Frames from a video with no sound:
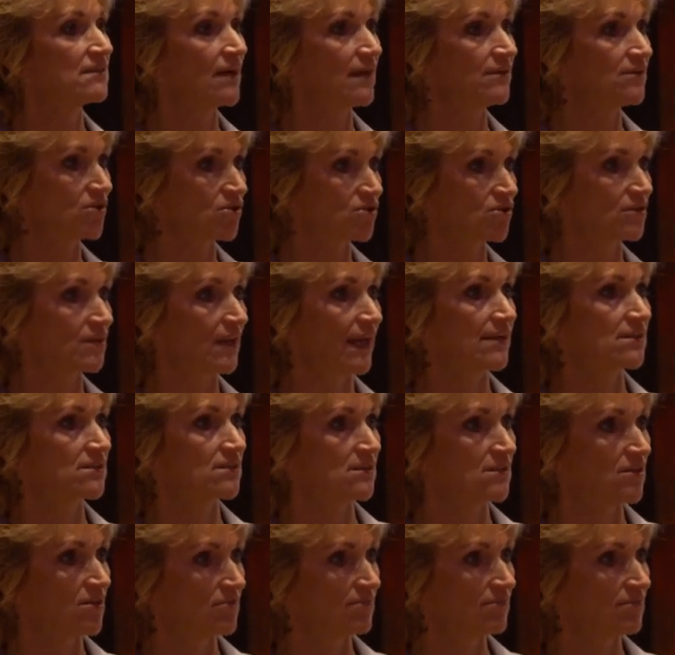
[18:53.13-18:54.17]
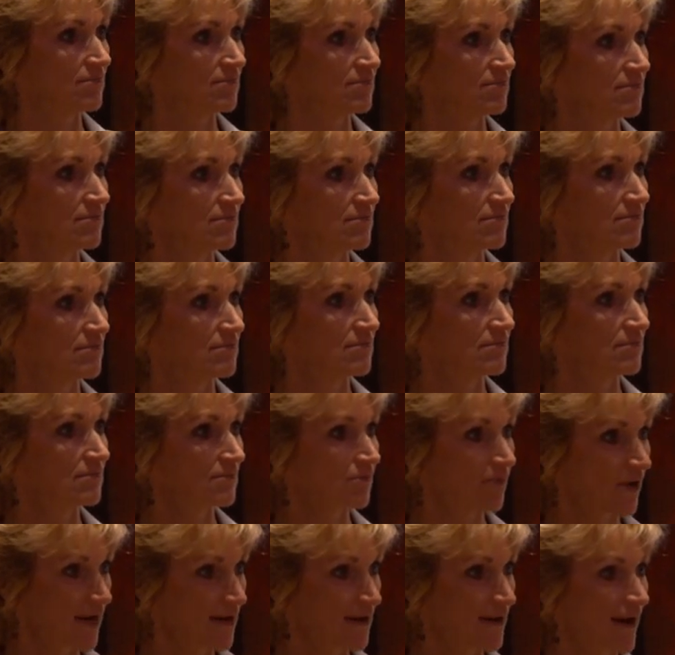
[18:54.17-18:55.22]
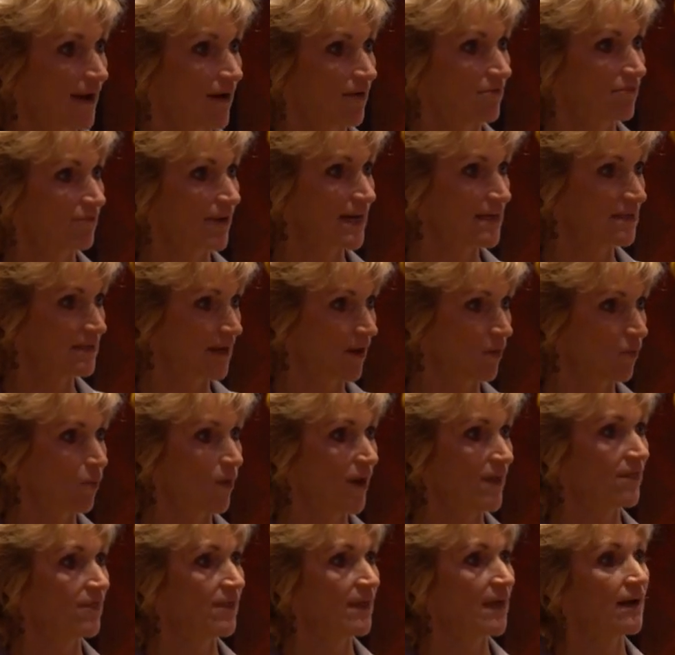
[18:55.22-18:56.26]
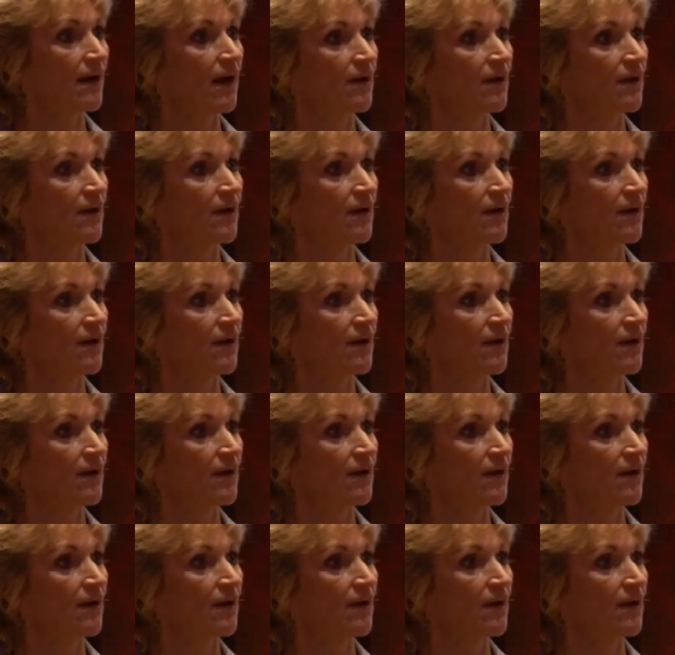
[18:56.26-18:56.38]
done that you'd like to do right now. Write down one thing